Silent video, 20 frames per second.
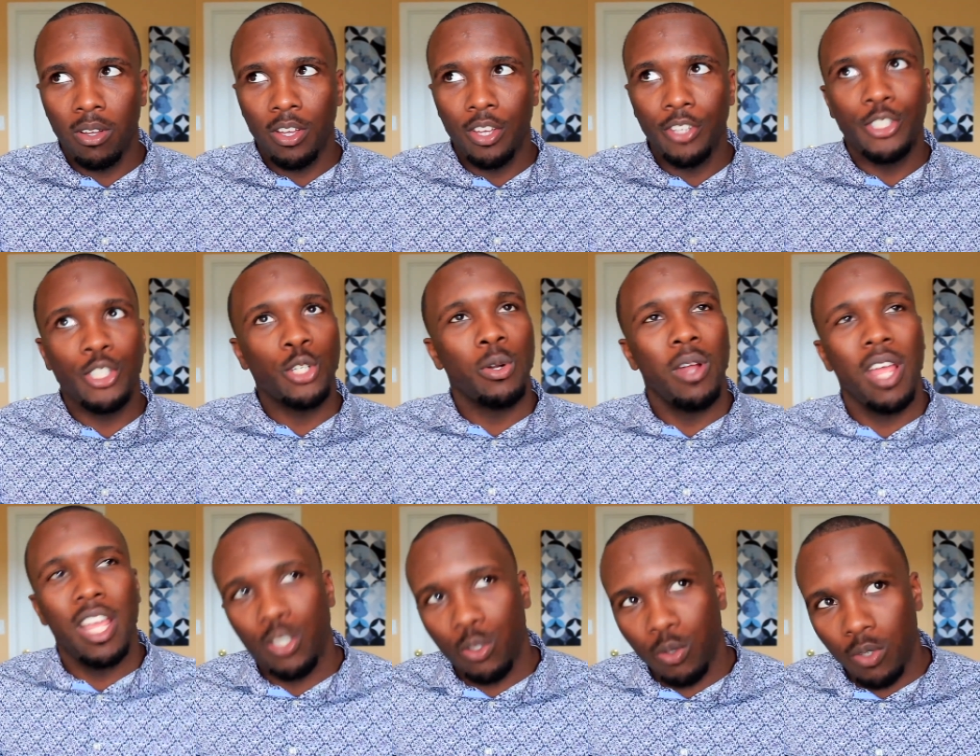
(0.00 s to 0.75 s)
a
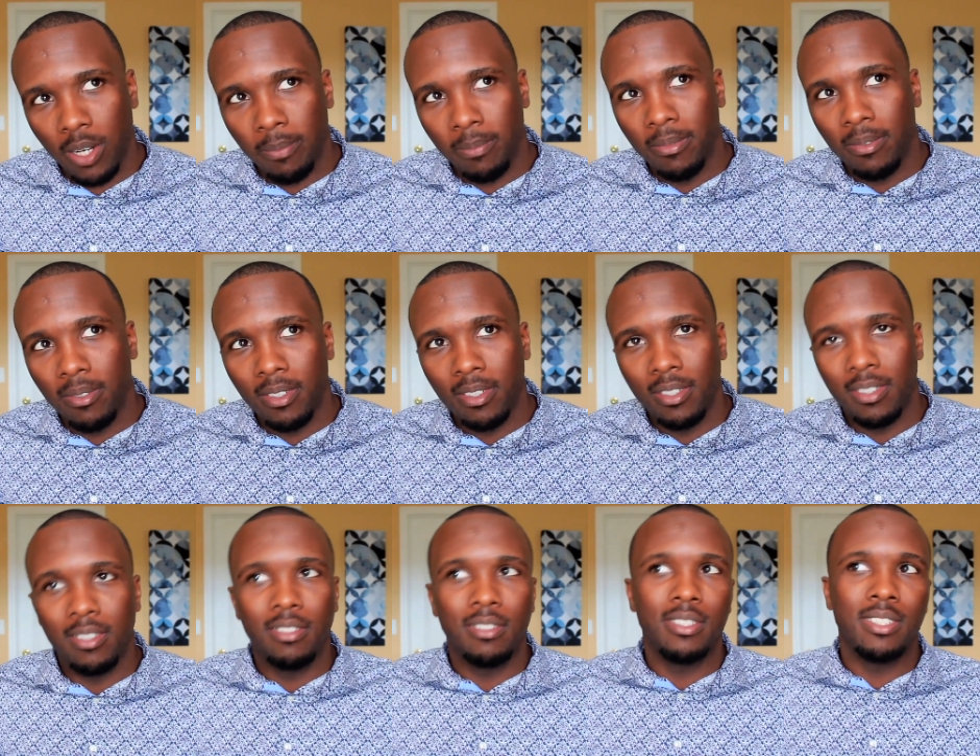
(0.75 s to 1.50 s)
transcript
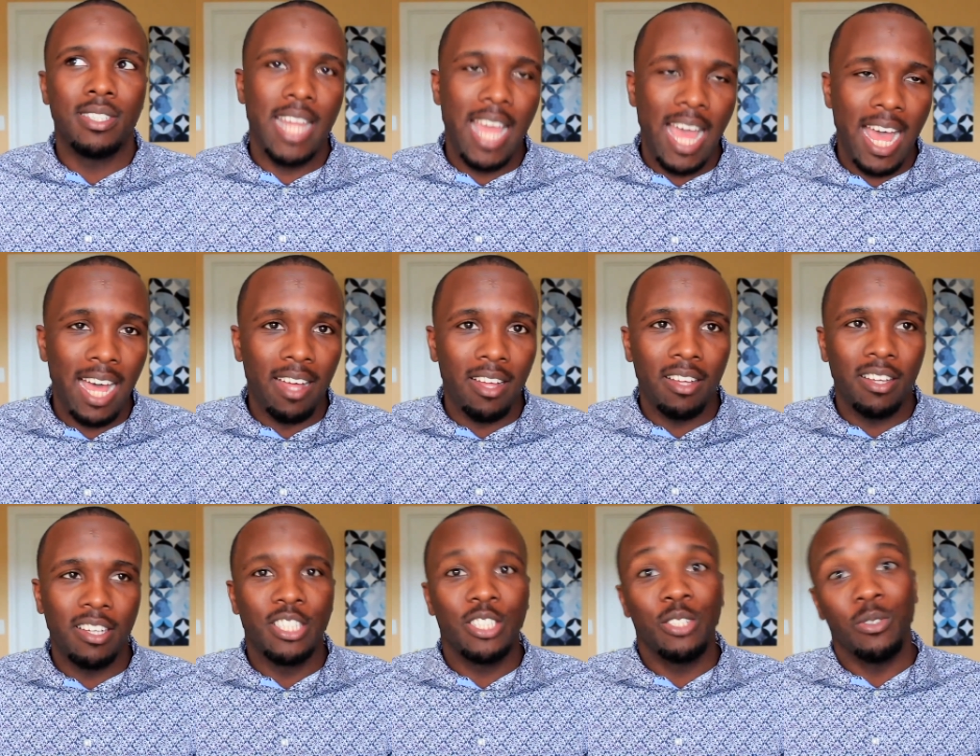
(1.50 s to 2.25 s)

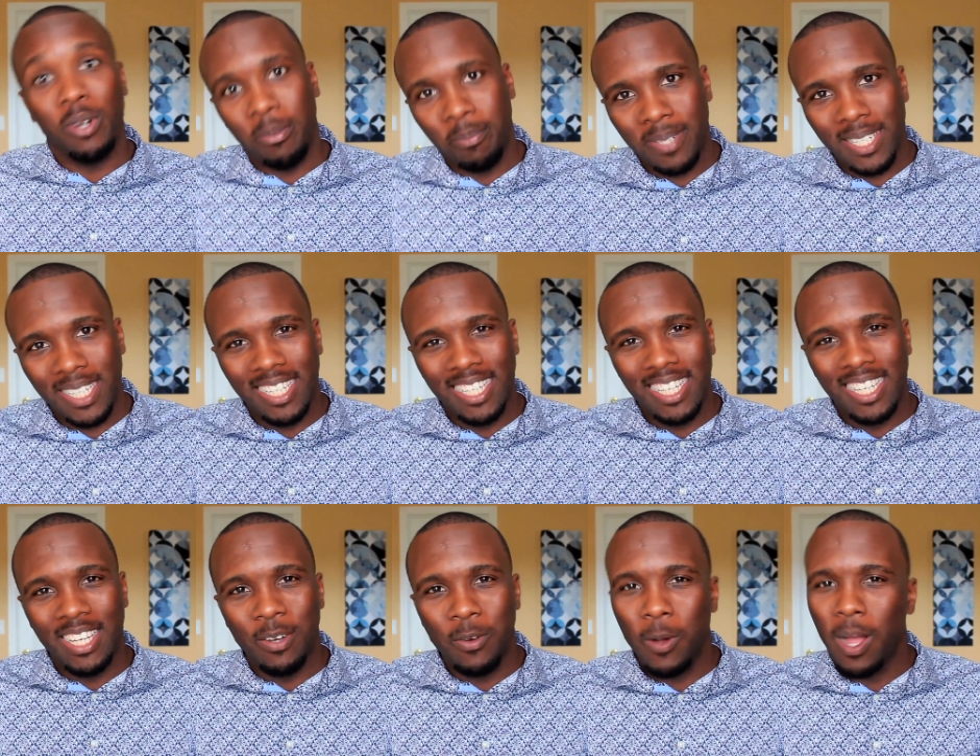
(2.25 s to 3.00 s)
style script?
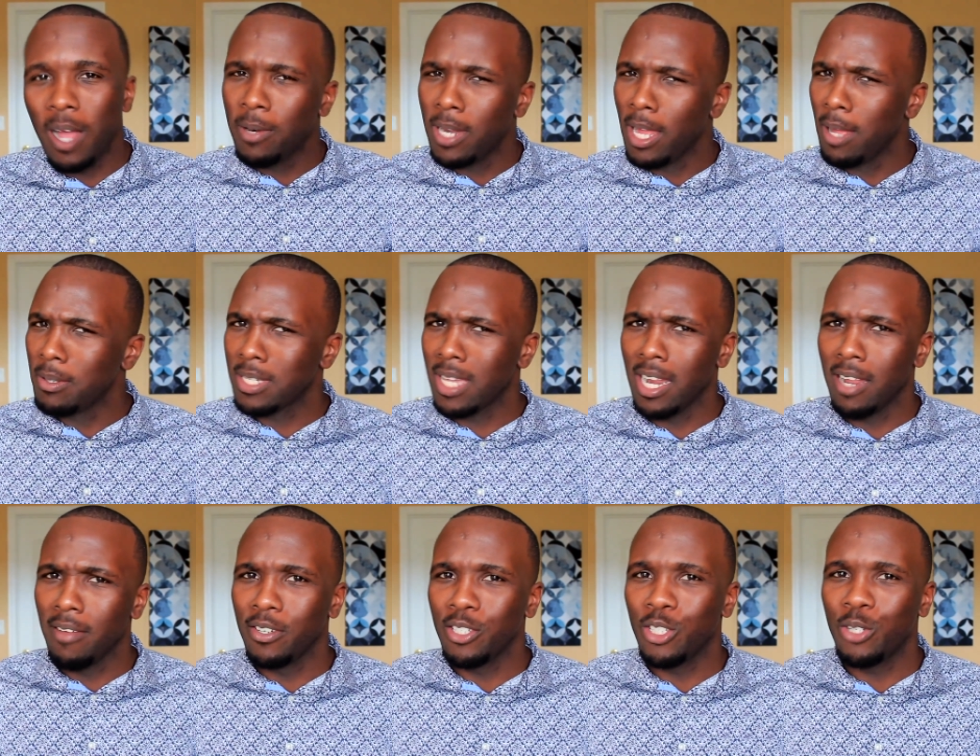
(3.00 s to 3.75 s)
Wow, that was
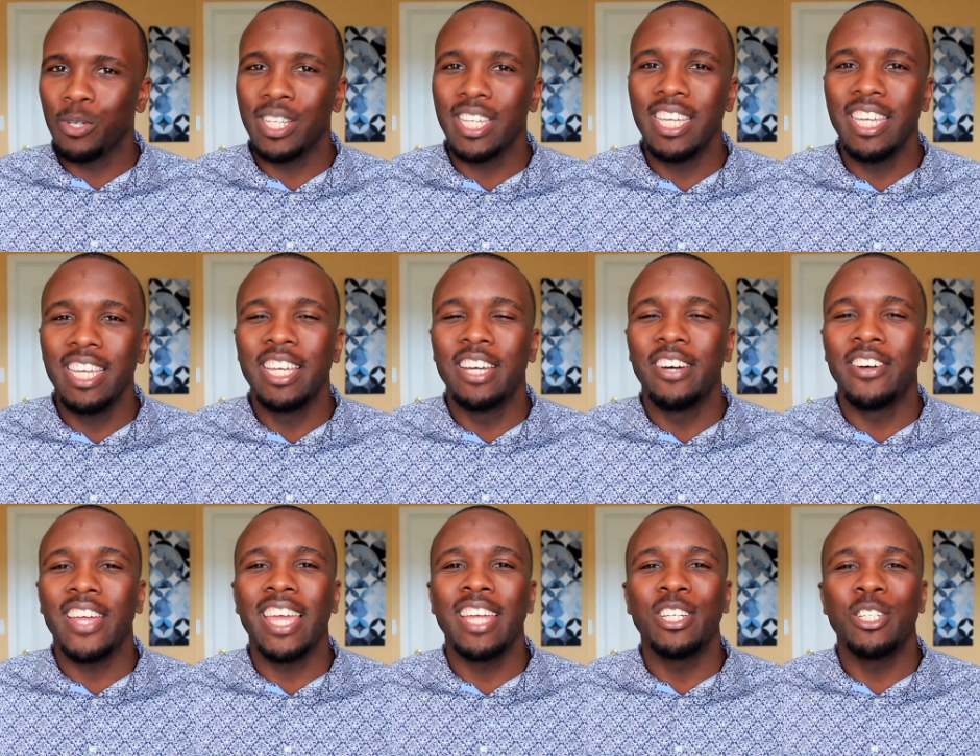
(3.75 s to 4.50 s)
kind of a tricky.
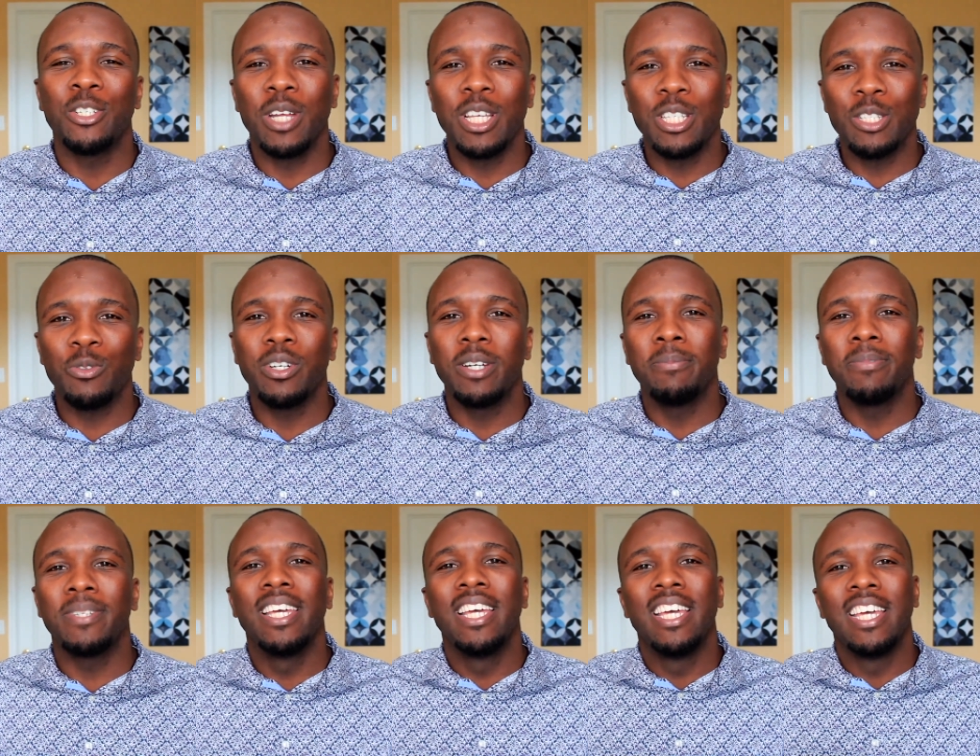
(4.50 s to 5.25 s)
Okay,
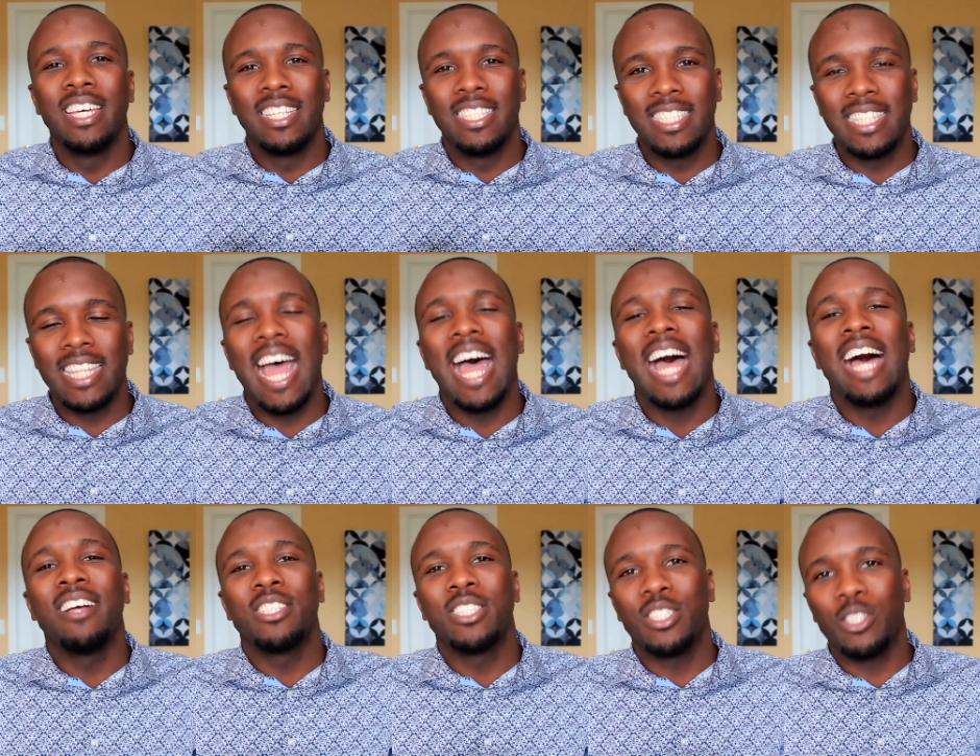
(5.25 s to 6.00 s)
transcript
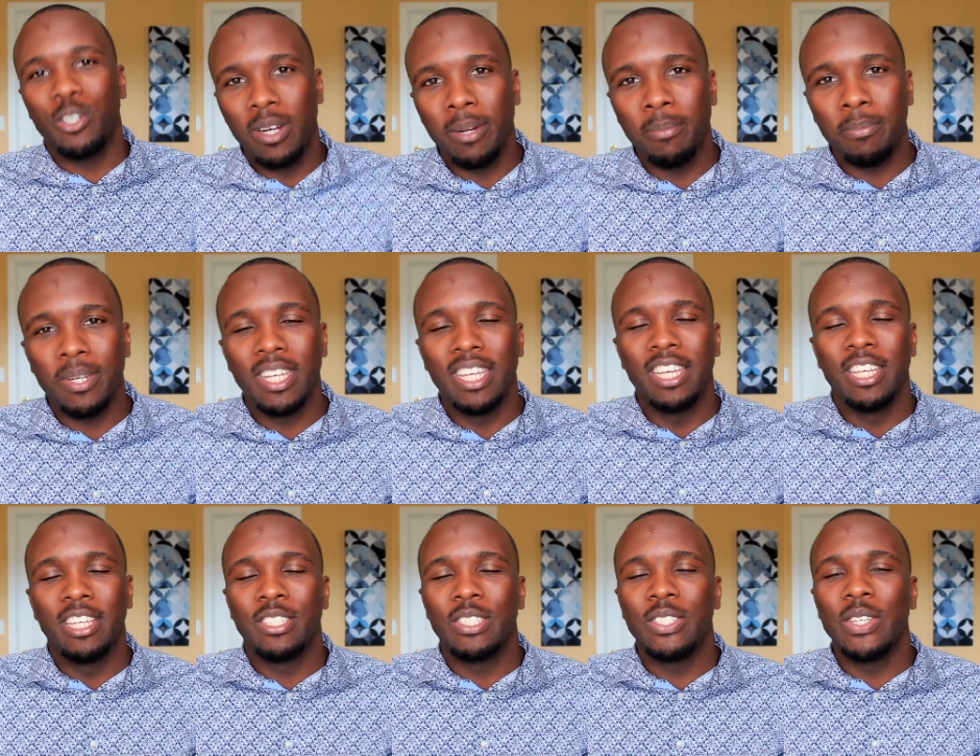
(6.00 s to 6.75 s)
style script.
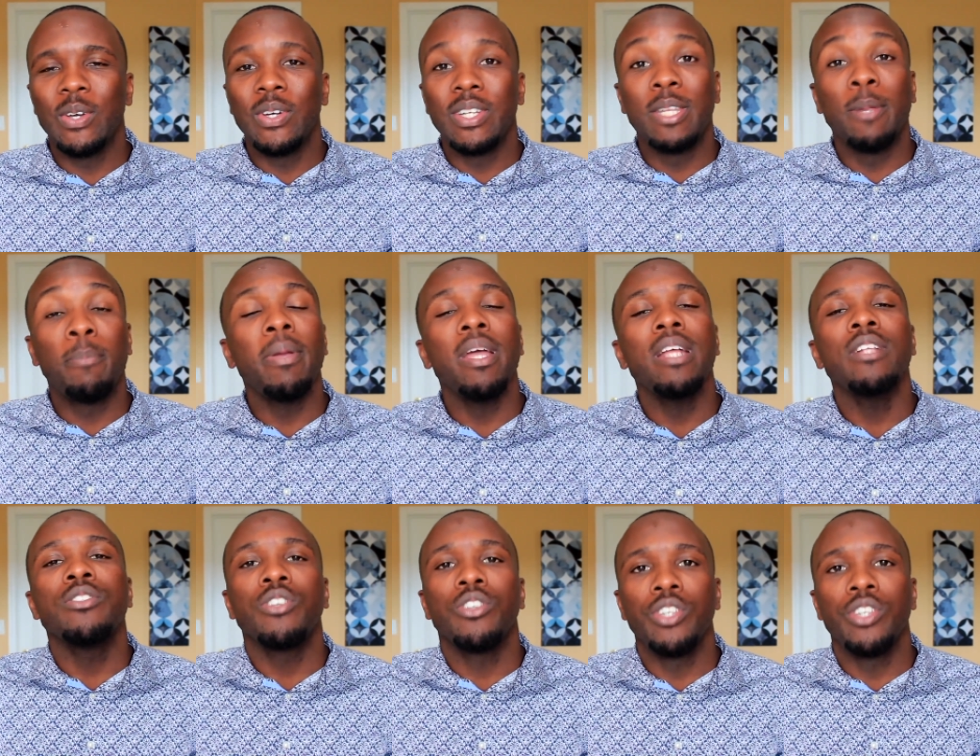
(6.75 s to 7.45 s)
So it depends